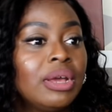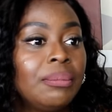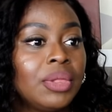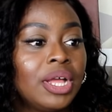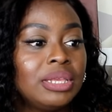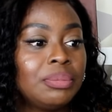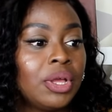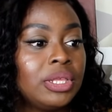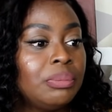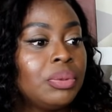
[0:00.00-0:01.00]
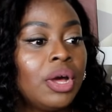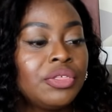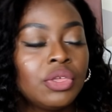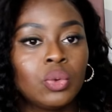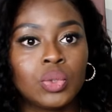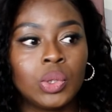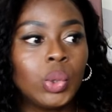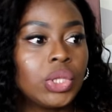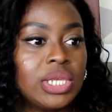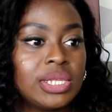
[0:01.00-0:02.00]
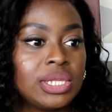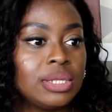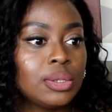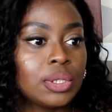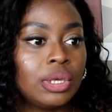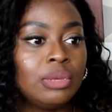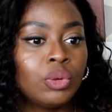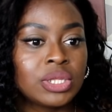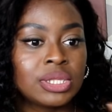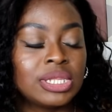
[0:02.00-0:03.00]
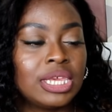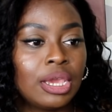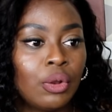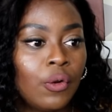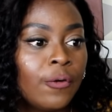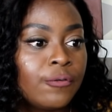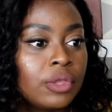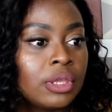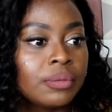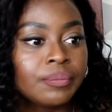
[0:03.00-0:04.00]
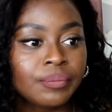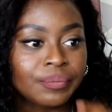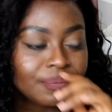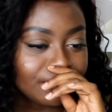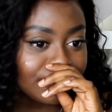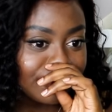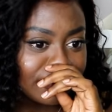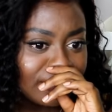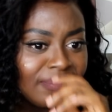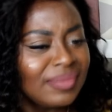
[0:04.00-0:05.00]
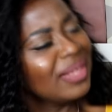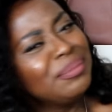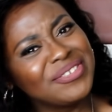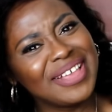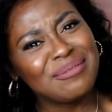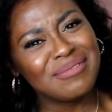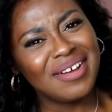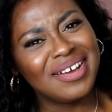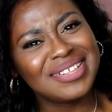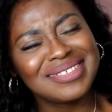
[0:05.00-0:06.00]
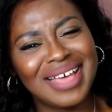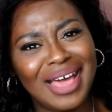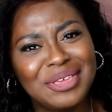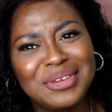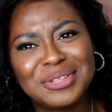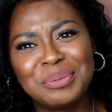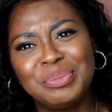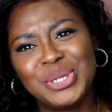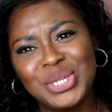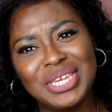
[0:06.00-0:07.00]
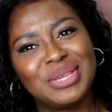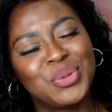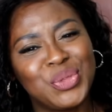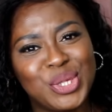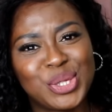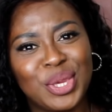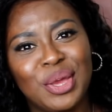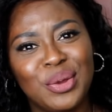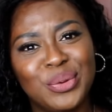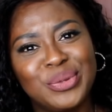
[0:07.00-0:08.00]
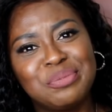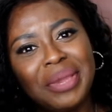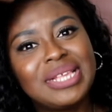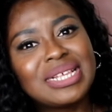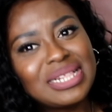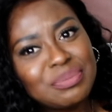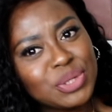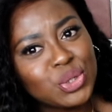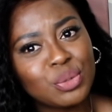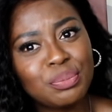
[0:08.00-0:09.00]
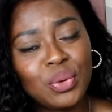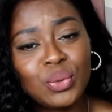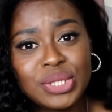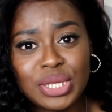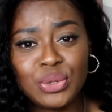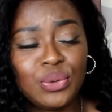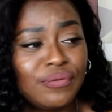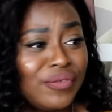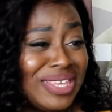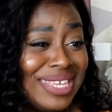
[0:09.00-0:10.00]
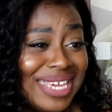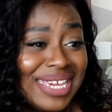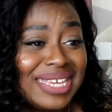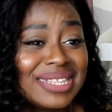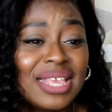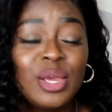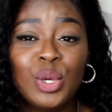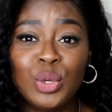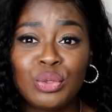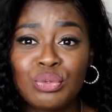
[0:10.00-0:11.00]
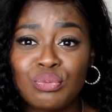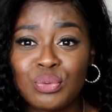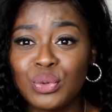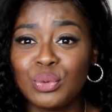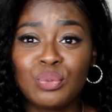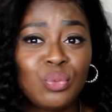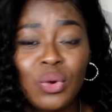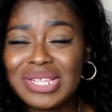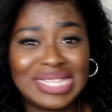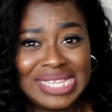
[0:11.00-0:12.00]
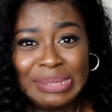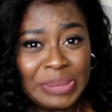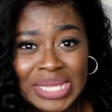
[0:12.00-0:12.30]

blah blah blah blah. I think it was long distance, so he wasn't seeing her often. I'm just like, rah, so how are you going to be cheating on this girl who has basically been supporting you for years through what seems